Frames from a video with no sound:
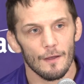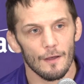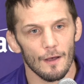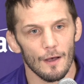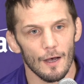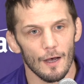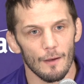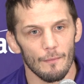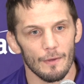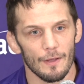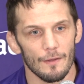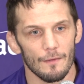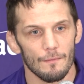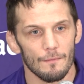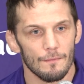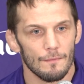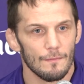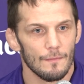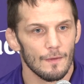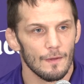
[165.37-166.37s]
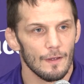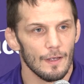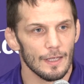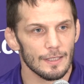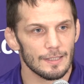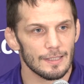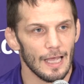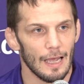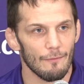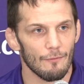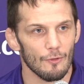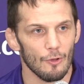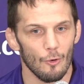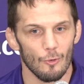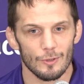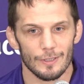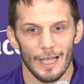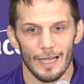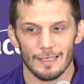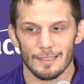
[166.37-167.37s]
and it's time for
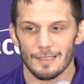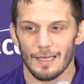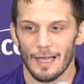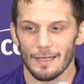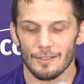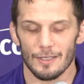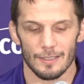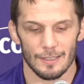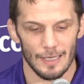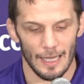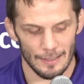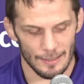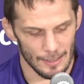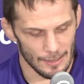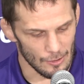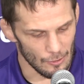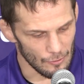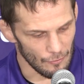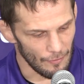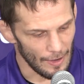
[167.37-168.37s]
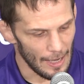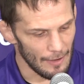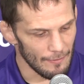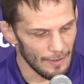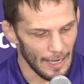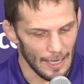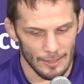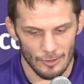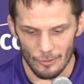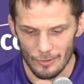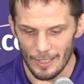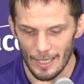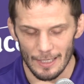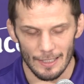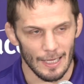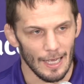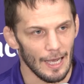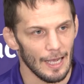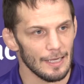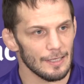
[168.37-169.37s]
those guys, not just those 5 guys or
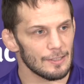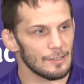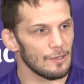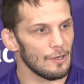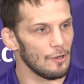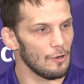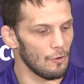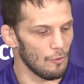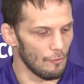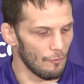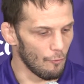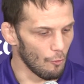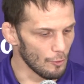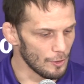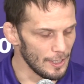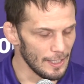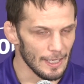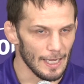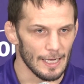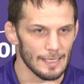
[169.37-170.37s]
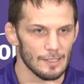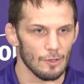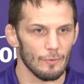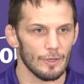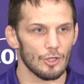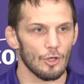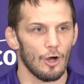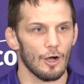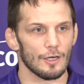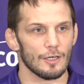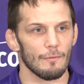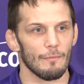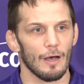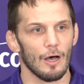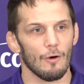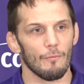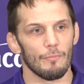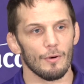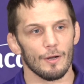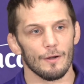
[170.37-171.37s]
10 guys or 14 guys that we talked
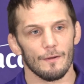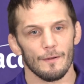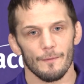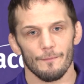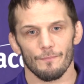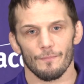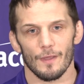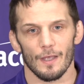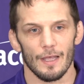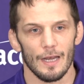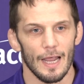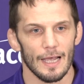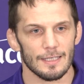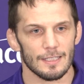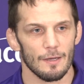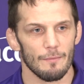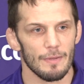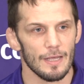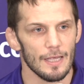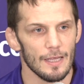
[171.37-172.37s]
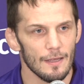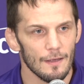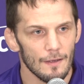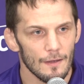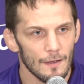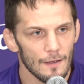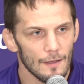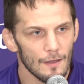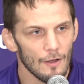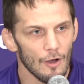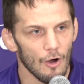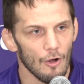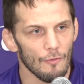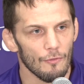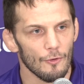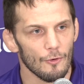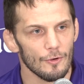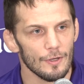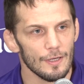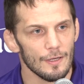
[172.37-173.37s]
about, but it has to be all
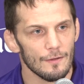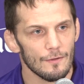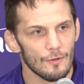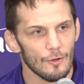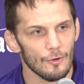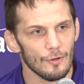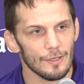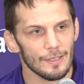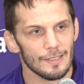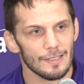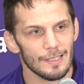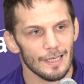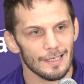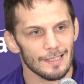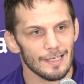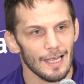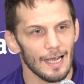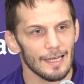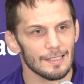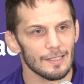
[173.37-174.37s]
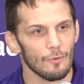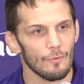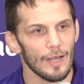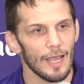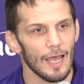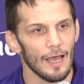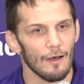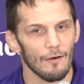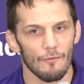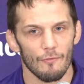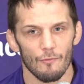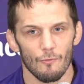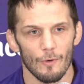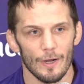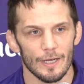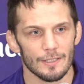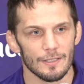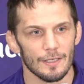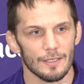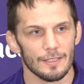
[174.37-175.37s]
36 guys that we have
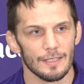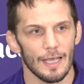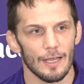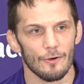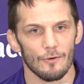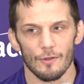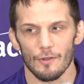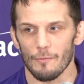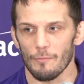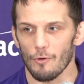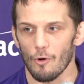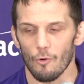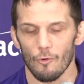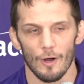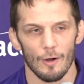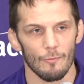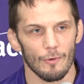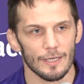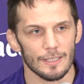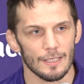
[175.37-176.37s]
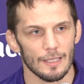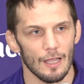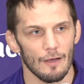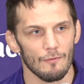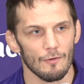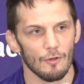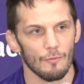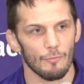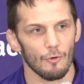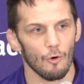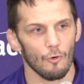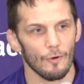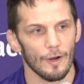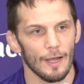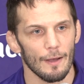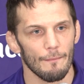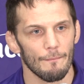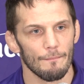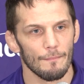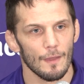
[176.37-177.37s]
raising the standard of the program, raising the level of the
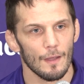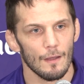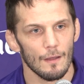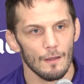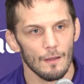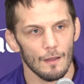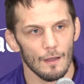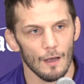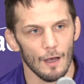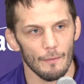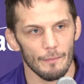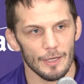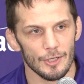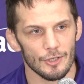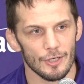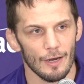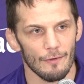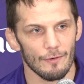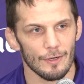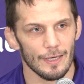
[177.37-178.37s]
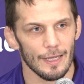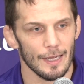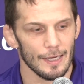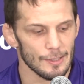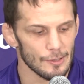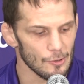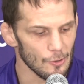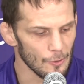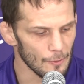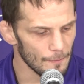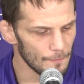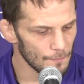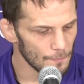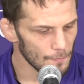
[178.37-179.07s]
program each and every day. So